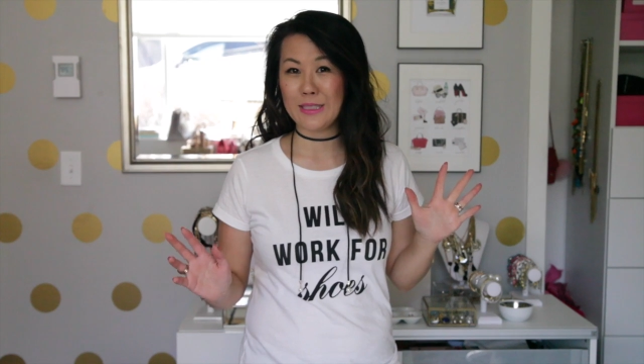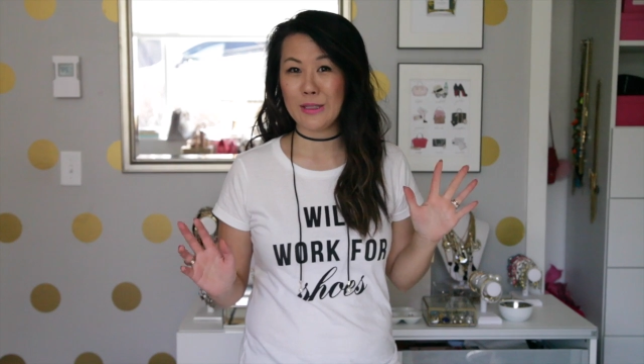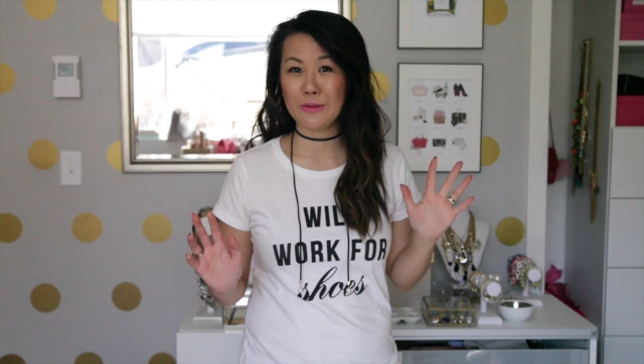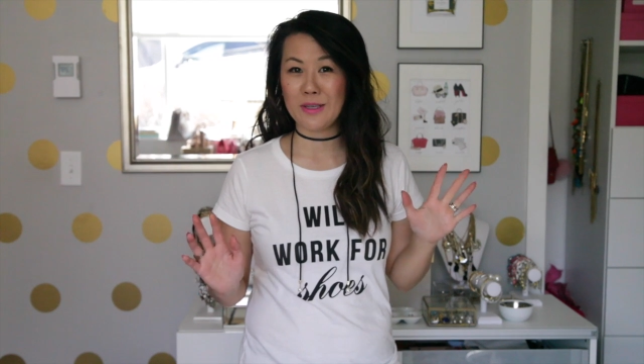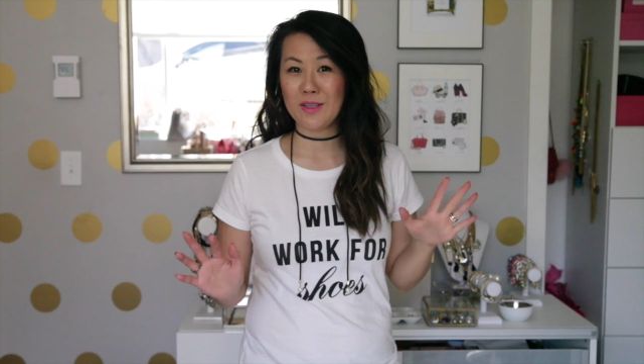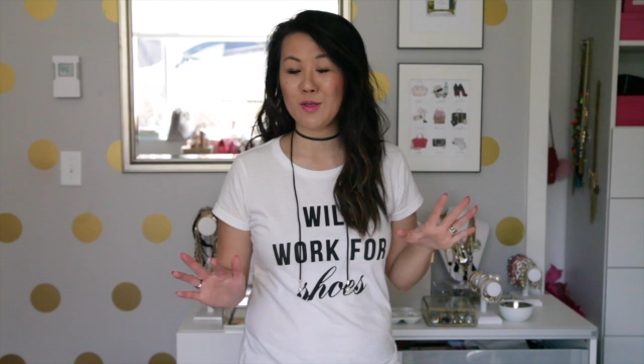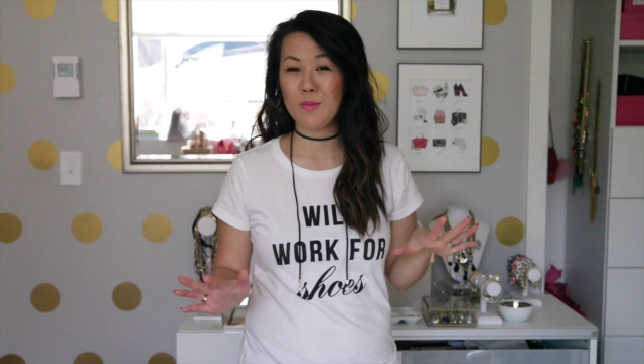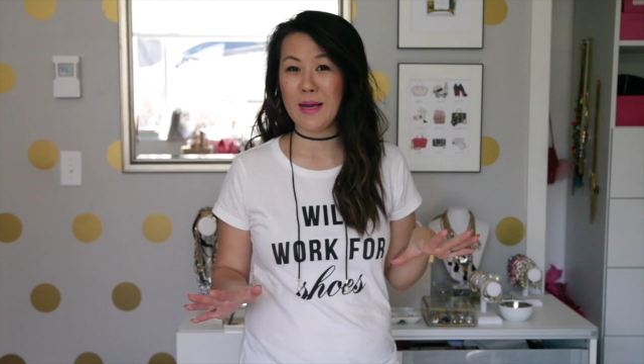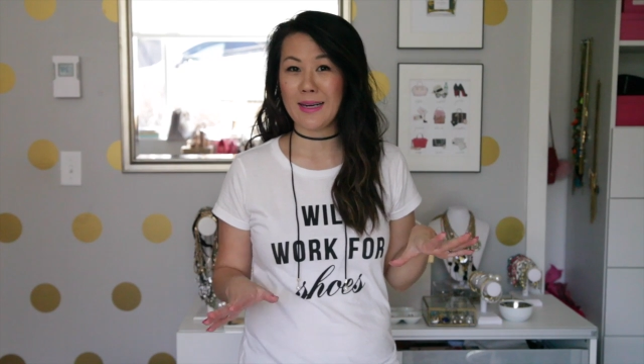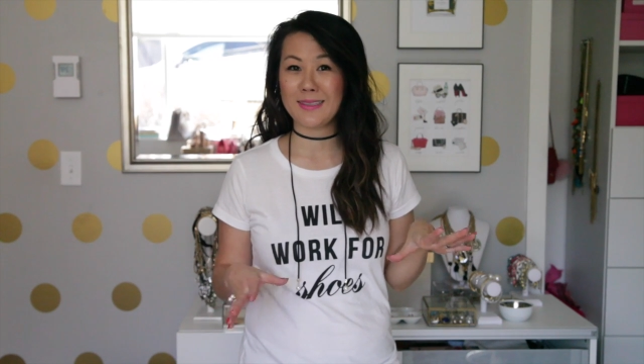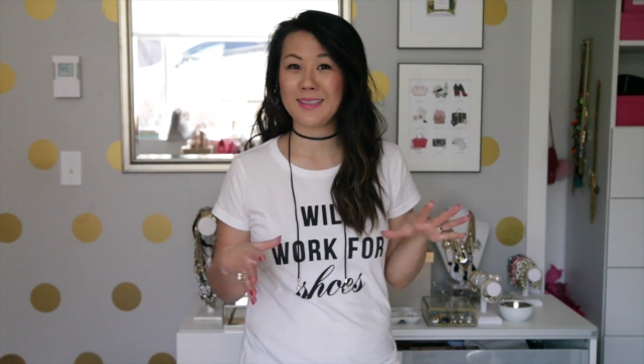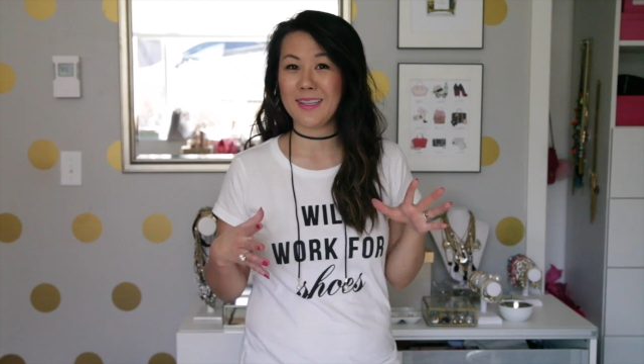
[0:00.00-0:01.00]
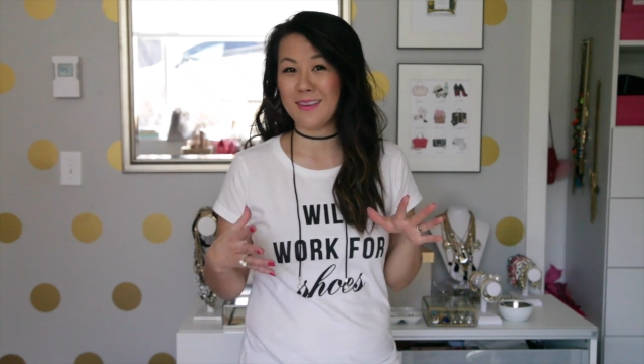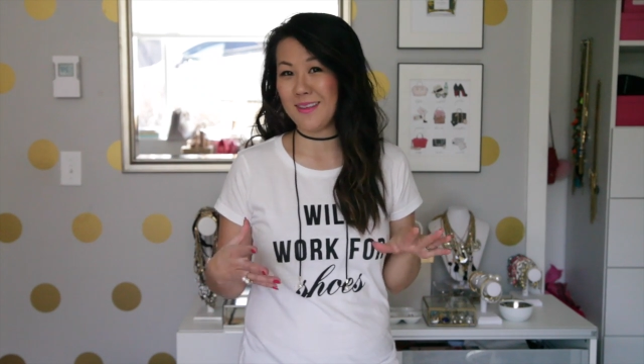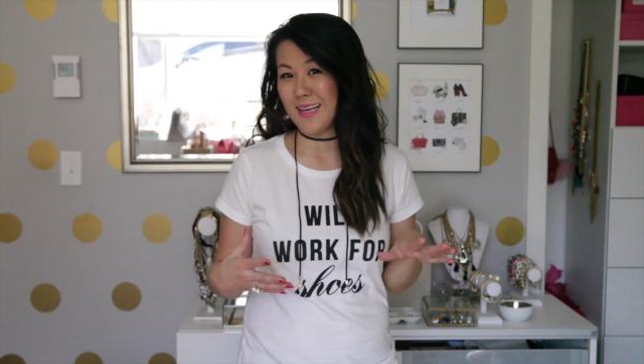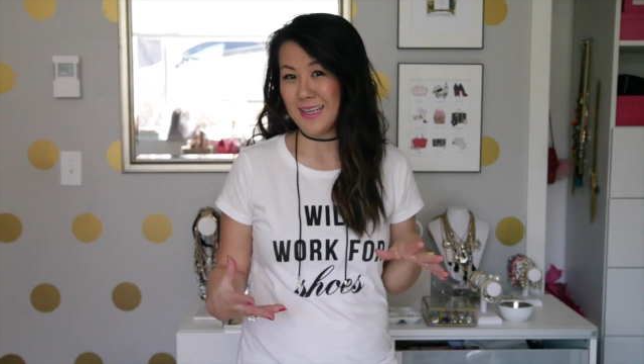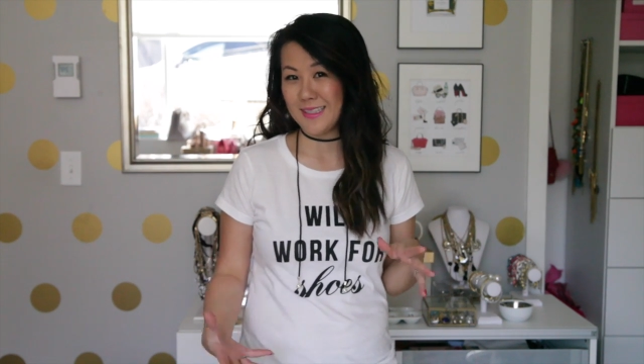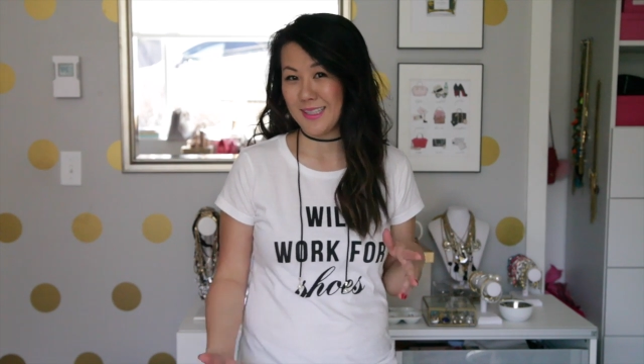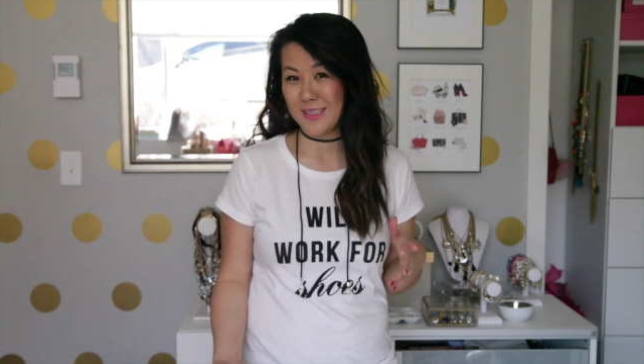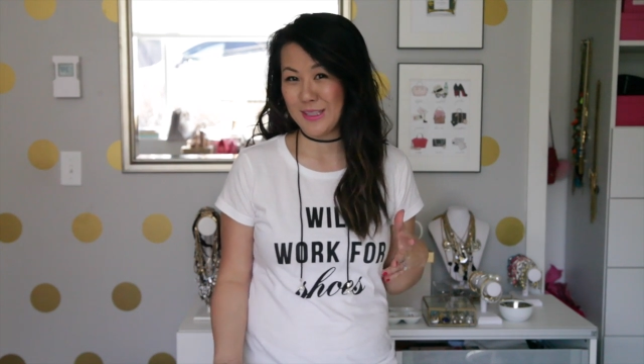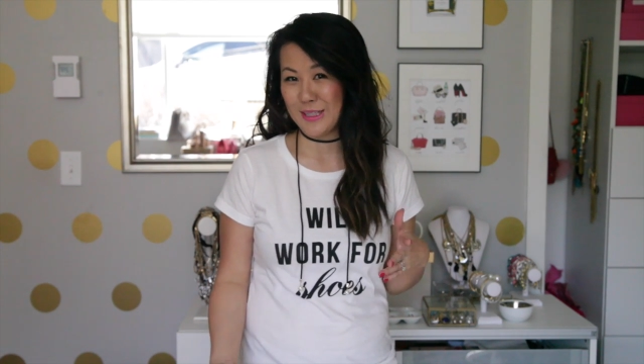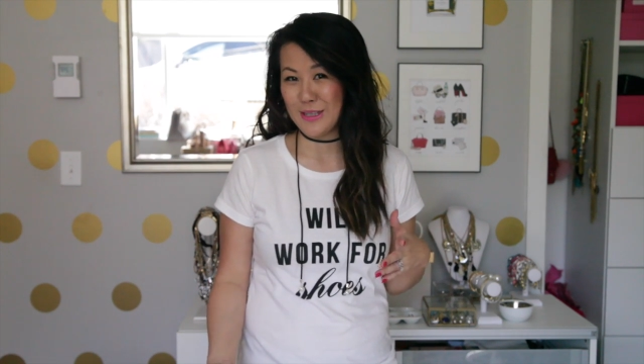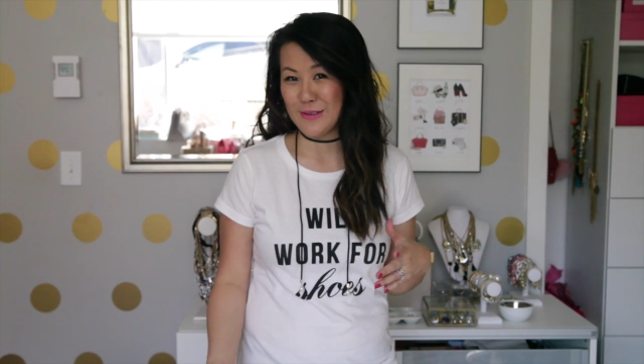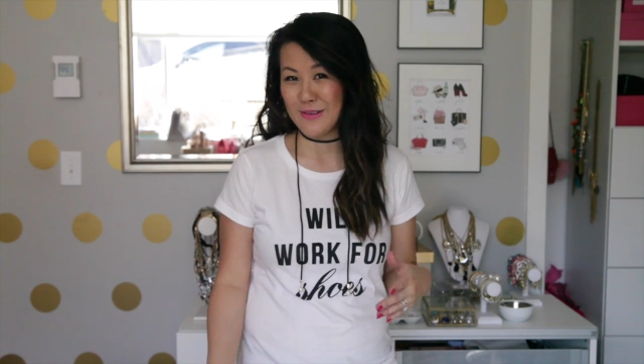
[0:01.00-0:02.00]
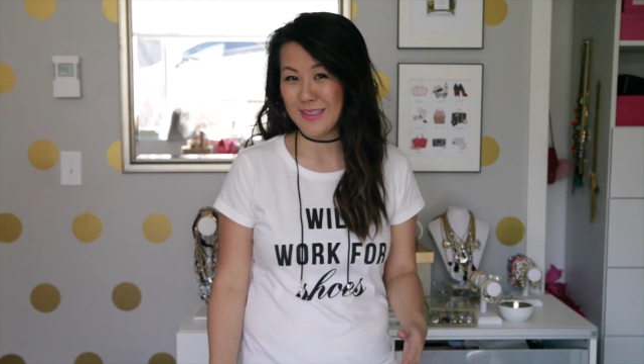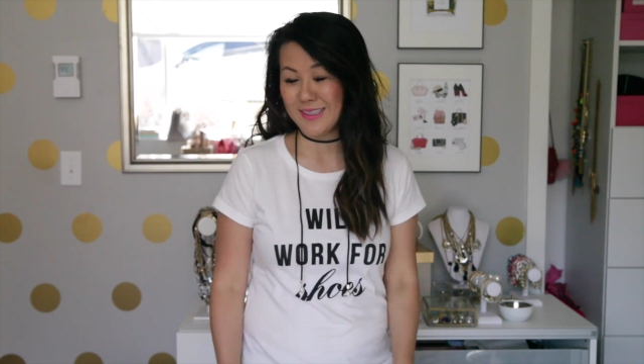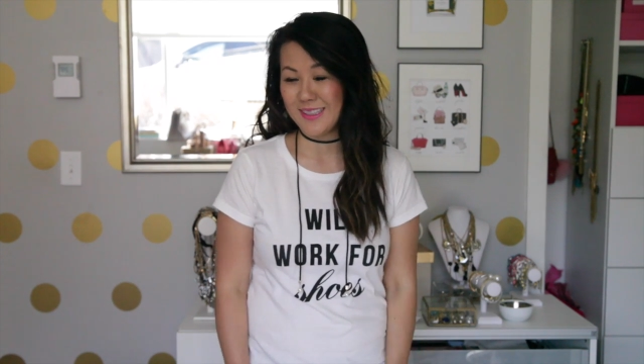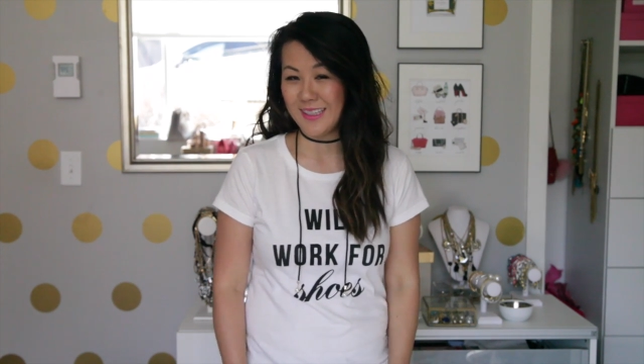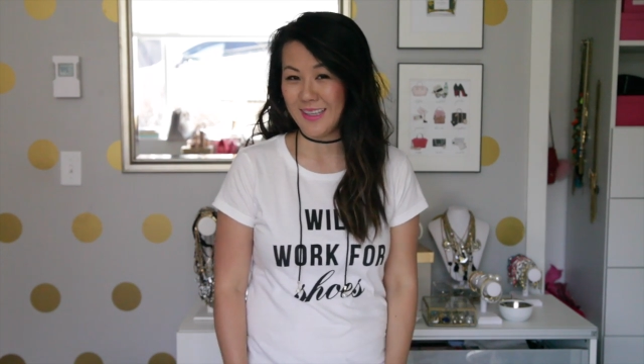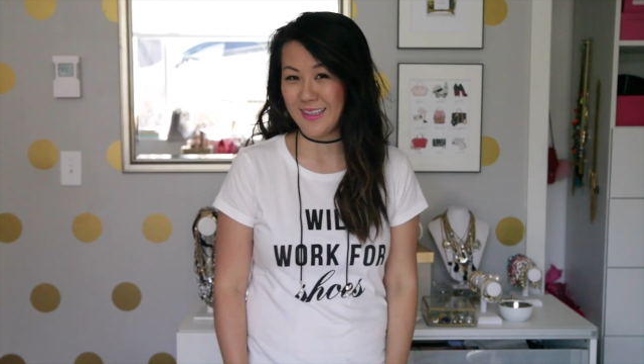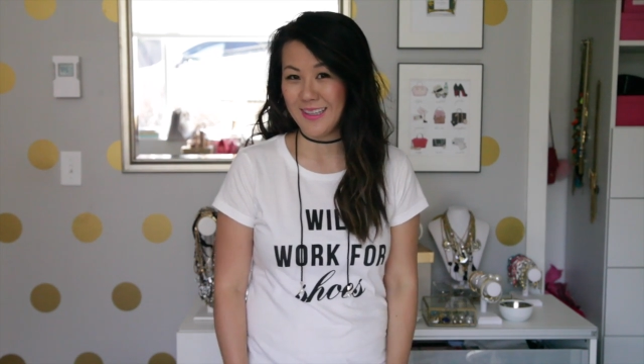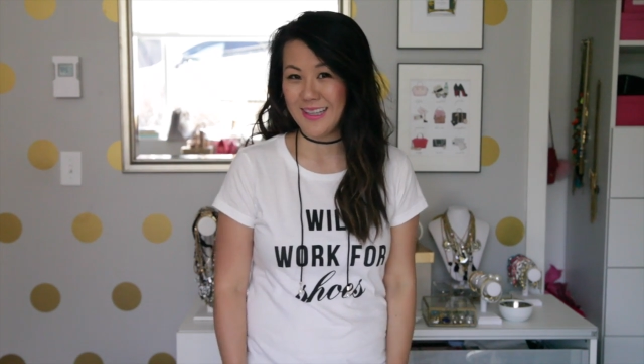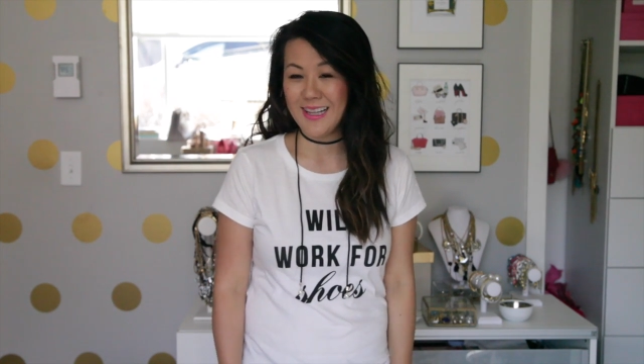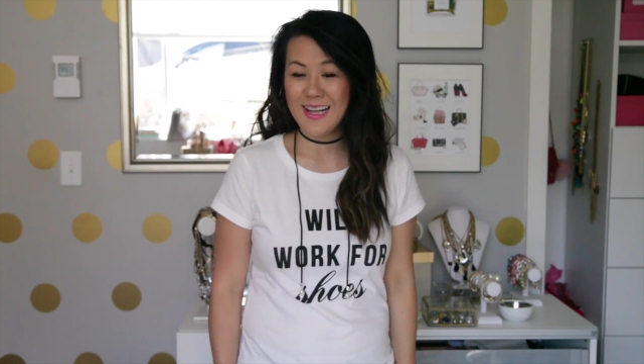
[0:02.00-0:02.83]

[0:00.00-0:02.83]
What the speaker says: don't expect the classics to go on sale.